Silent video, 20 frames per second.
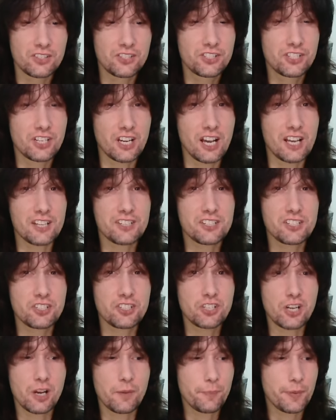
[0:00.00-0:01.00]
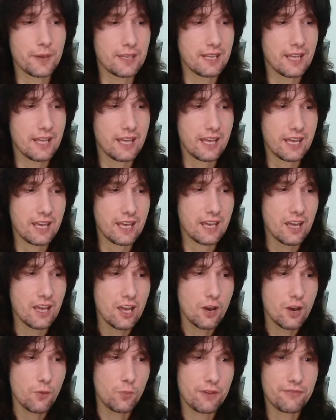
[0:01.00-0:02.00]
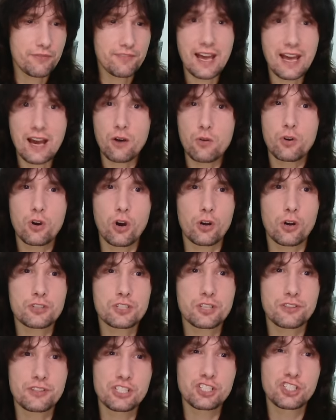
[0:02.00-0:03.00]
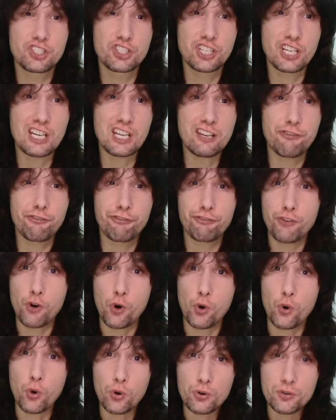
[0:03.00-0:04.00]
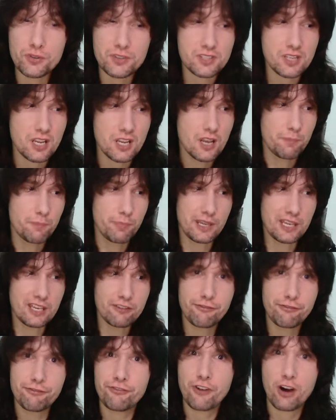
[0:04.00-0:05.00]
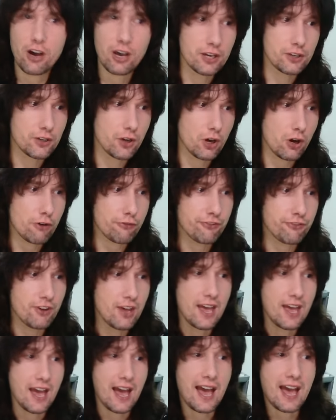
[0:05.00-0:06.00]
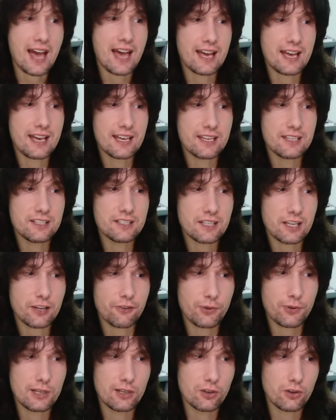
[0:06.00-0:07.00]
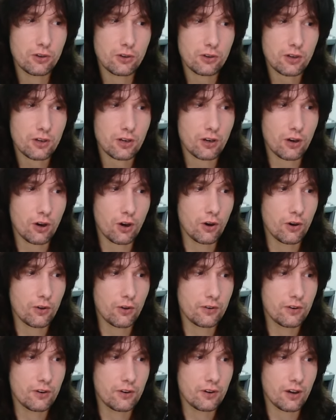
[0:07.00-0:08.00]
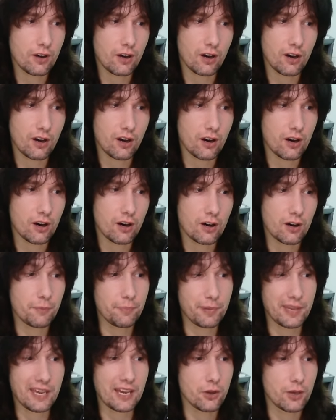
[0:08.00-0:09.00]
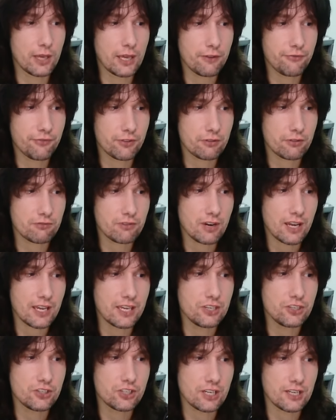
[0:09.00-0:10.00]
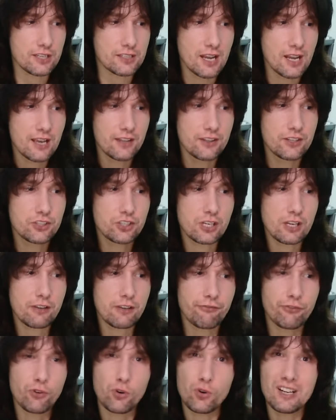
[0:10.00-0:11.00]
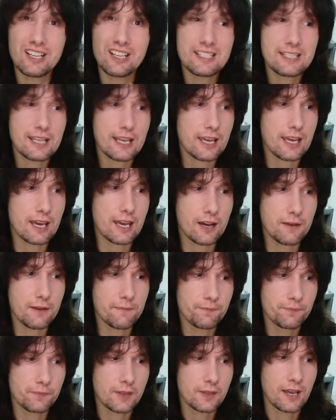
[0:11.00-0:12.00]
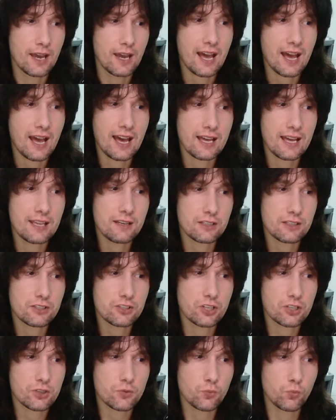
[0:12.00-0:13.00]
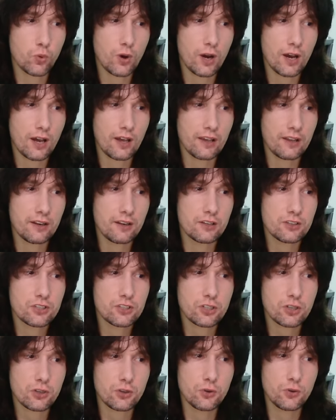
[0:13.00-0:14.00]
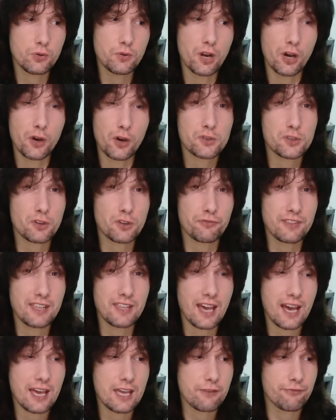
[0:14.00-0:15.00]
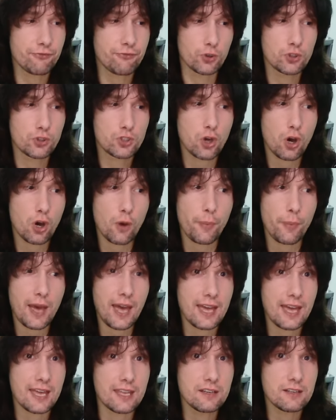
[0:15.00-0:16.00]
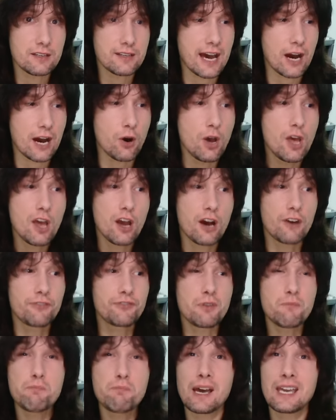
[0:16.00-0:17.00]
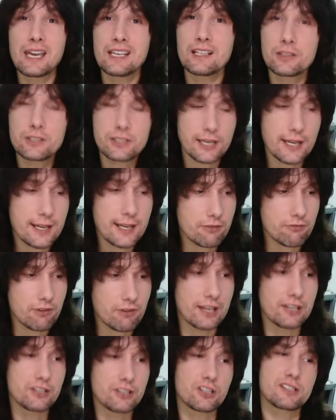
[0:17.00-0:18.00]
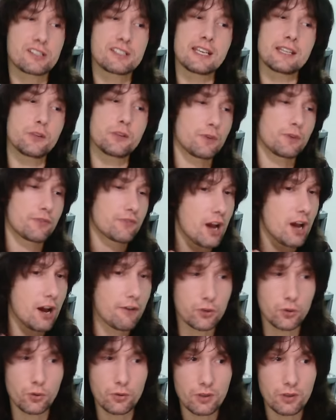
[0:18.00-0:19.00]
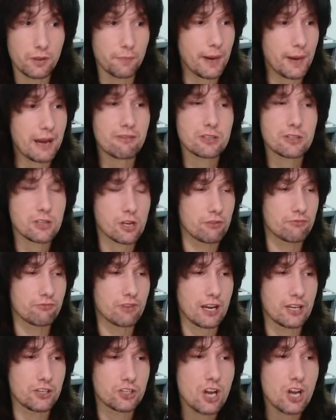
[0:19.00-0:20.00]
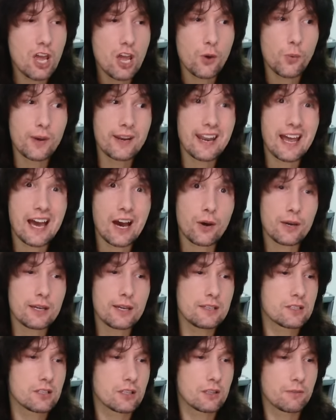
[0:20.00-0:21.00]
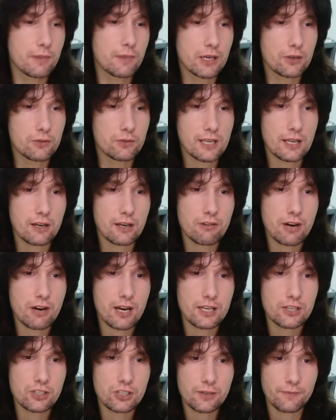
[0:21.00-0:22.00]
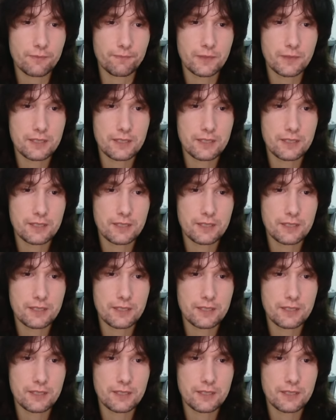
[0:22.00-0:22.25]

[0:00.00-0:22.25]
Just to jump in here, we've now got the G4s being fired off, and if we look on our piano here for the ranges, the G4 is here and it's just 1, 2 notes off the A4, top end now of the male tenor range. I said that we've covered all of the baritone range, we're now into the male tenor range.